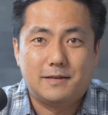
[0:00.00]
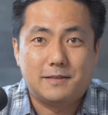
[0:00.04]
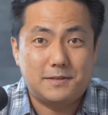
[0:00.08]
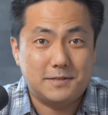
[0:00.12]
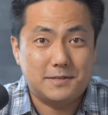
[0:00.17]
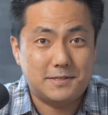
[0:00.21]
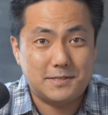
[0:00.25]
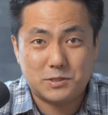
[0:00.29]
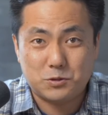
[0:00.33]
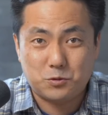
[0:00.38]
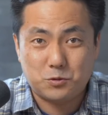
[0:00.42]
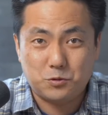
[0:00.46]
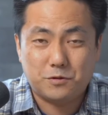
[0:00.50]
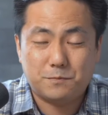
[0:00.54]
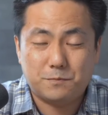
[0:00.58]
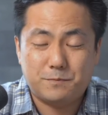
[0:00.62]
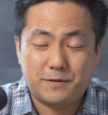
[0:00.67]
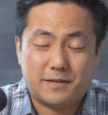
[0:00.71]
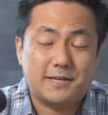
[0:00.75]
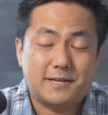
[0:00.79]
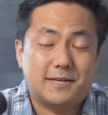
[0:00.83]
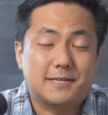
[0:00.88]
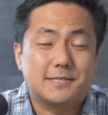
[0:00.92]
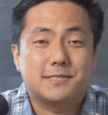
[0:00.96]
This is cool
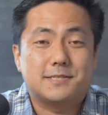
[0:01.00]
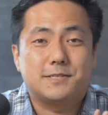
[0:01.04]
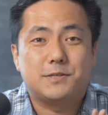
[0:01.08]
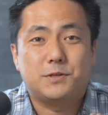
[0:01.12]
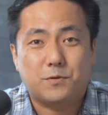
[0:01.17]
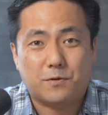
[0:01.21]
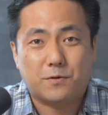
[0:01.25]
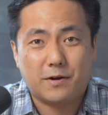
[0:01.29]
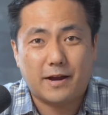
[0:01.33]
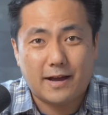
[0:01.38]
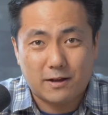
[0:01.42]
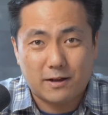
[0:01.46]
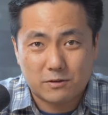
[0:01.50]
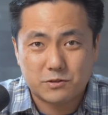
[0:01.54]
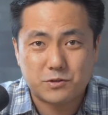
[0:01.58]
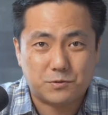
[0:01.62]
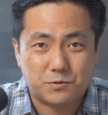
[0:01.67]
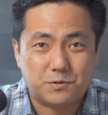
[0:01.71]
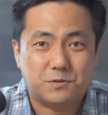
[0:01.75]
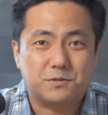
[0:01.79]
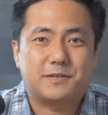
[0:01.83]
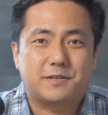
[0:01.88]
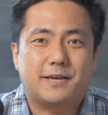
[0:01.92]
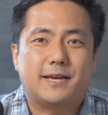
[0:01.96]
because your
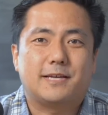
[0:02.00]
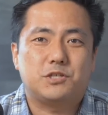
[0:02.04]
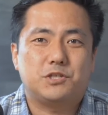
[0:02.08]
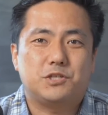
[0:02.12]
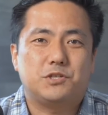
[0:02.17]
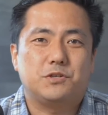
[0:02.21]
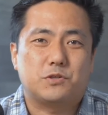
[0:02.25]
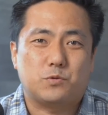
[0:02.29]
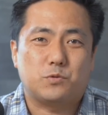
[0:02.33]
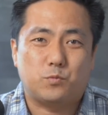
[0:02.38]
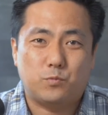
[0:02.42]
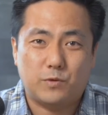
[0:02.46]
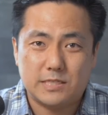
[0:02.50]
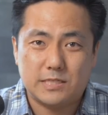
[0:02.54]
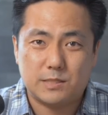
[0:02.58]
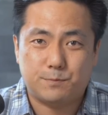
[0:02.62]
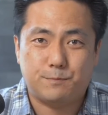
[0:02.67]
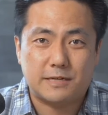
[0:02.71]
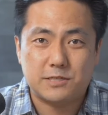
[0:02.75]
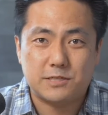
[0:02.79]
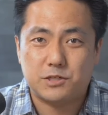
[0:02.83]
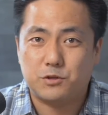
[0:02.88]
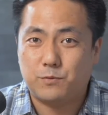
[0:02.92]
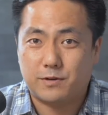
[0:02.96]
household can choose which
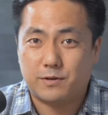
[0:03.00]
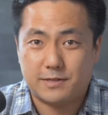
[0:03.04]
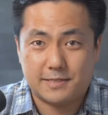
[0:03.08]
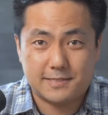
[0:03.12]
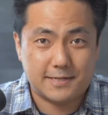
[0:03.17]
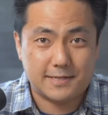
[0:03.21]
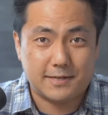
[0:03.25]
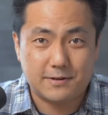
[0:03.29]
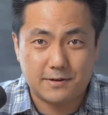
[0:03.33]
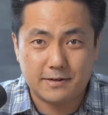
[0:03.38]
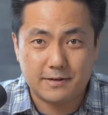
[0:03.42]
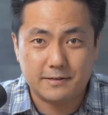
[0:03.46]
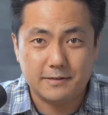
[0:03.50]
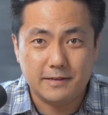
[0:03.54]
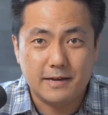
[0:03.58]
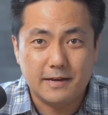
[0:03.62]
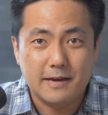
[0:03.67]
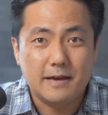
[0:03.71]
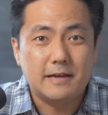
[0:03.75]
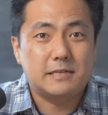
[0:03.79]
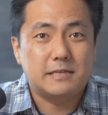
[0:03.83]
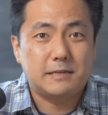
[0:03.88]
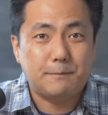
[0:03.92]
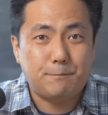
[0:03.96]
bench you want to sit on
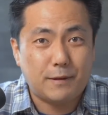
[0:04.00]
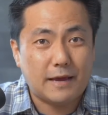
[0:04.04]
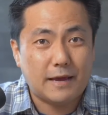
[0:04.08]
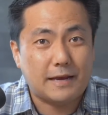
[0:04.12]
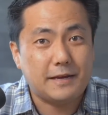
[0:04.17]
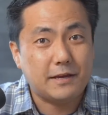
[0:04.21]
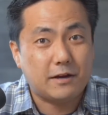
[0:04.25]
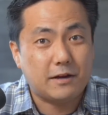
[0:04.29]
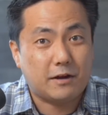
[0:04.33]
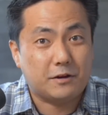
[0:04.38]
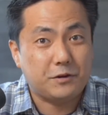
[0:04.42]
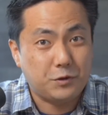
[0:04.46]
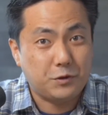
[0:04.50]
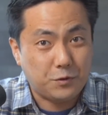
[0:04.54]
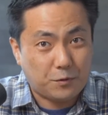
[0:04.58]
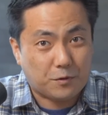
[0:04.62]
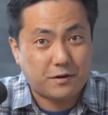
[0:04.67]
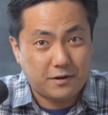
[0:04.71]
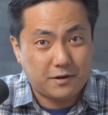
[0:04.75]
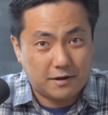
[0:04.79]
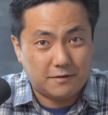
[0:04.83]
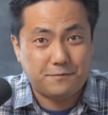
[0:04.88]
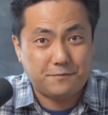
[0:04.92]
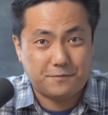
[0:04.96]
depending on your
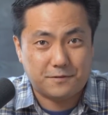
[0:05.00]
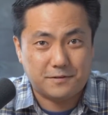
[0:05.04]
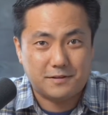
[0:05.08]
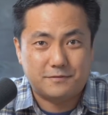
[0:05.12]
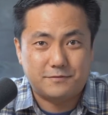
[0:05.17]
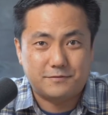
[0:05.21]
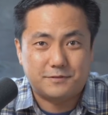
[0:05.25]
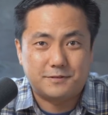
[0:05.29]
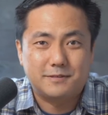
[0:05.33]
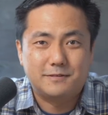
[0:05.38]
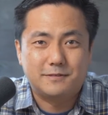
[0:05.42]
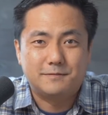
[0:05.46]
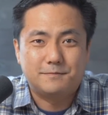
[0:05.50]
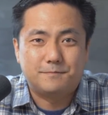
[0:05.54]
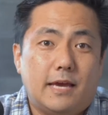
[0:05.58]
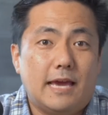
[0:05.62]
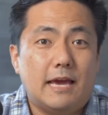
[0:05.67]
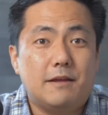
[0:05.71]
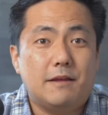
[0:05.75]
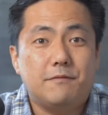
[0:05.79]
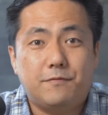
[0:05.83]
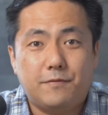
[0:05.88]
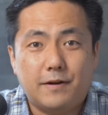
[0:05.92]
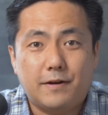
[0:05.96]
comfort level.
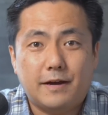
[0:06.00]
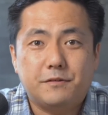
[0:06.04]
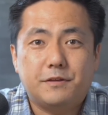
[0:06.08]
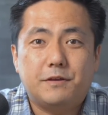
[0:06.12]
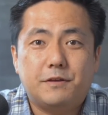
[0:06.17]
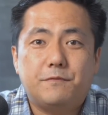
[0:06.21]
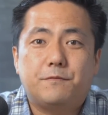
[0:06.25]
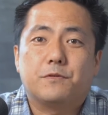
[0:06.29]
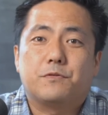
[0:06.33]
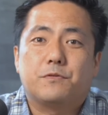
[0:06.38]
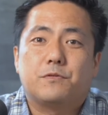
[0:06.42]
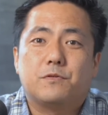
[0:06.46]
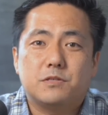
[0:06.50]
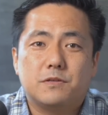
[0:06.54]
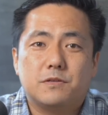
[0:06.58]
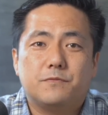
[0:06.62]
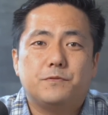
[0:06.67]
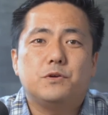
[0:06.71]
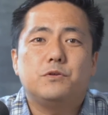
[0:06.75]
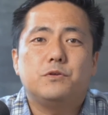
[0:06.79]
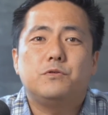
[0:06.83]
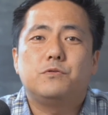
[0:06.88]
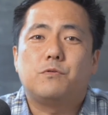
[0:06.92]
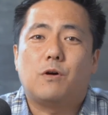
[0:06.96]
And finally, for those of
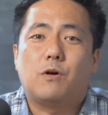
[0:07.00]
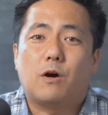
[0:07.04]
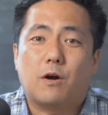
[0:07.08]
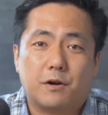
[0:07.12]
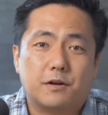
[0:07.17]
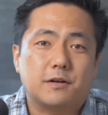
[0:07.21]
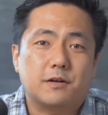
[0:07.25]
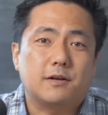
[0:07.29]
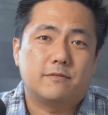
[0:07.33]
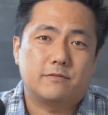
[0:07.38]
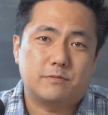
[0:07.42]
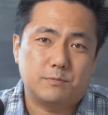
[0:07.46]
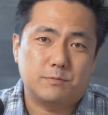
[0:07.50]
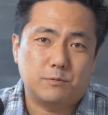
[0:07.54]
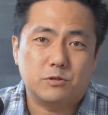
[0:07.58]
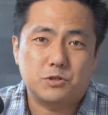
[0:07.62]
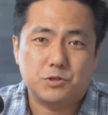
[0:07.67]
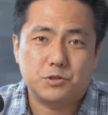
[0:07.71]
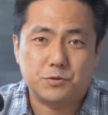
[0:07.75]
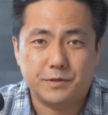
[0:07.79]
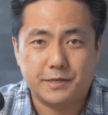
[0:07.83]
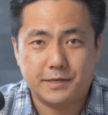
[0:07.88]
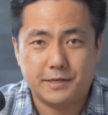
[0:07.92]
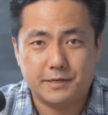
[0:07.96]
you who aren't comfortable
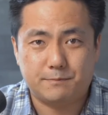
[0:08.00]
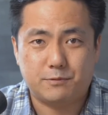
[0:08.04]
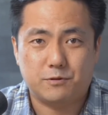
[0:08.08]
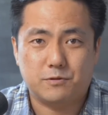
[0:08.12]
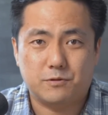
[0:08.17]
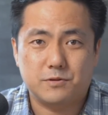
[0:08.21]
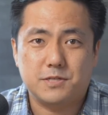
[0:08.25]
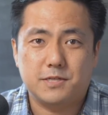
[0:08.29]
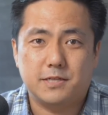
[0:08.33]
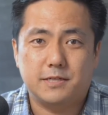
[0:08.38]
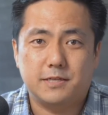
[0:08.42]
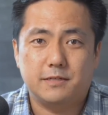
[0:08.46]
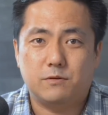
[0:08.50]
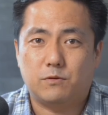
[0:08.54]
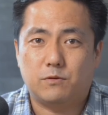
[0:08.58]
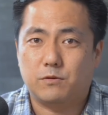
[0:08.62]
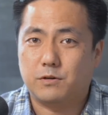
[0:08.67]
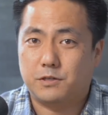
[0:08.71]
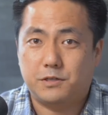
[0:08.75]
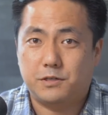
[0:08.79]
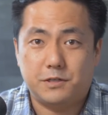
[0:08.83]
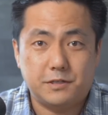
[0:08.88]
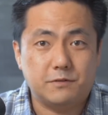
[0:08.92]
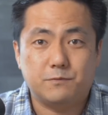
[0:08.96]
joining in person or
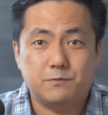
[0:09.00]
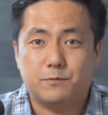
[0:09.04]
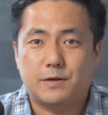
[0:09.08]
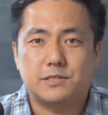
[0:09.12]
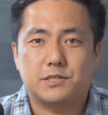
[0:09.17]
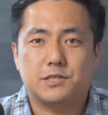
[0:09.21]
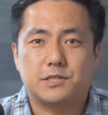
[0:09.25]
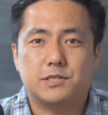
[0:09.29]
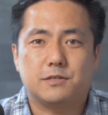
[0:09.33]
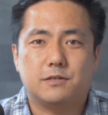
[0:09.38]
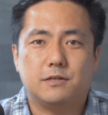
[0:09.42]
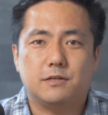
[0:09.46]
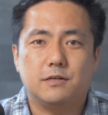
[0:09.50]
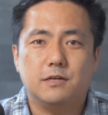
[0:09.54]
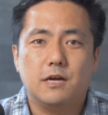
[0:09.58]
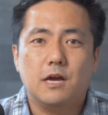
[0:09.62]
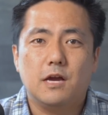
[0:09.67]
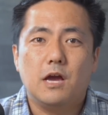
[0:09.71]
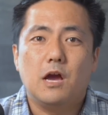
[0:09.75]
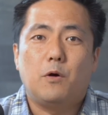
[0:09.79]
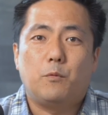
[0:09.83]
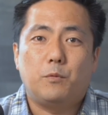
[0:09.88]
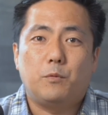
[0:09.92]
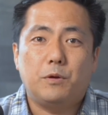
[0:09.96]
couldn't register,
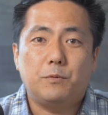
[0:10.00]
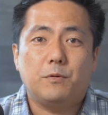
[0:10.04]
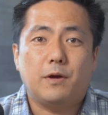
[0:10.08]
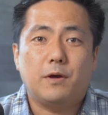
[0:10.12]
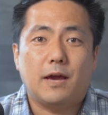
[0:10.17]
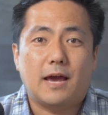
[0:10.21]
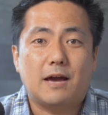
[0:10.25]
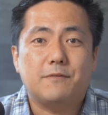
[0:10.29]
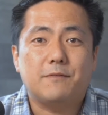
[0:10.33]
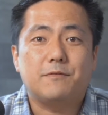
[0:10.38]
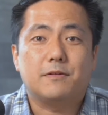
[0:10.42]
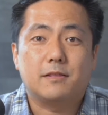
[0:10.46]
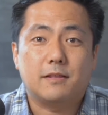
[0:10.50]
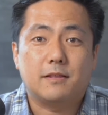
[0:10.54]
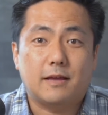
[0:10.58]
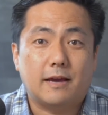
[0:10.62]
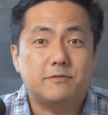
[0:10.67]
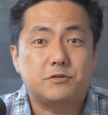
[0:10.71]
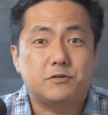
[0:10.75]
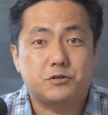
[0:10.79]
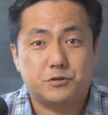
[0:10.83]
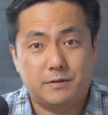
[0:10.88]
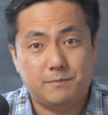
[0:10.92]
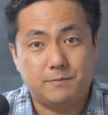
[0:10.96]
we will have a
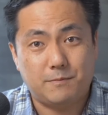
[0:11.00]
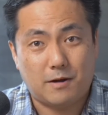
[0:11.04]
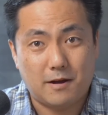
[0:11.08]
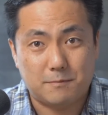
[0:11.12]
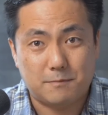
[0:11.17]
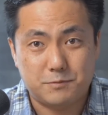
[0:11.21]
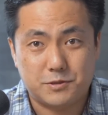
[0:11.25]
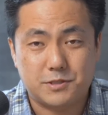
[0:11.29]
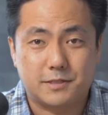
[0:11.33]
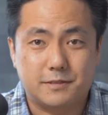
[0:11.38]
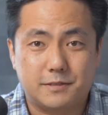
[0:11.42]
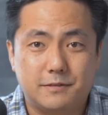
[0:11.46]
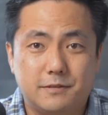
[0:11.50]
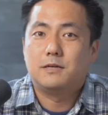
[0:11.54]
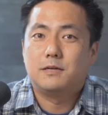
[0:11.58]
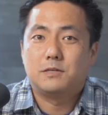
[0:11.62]
live stream option.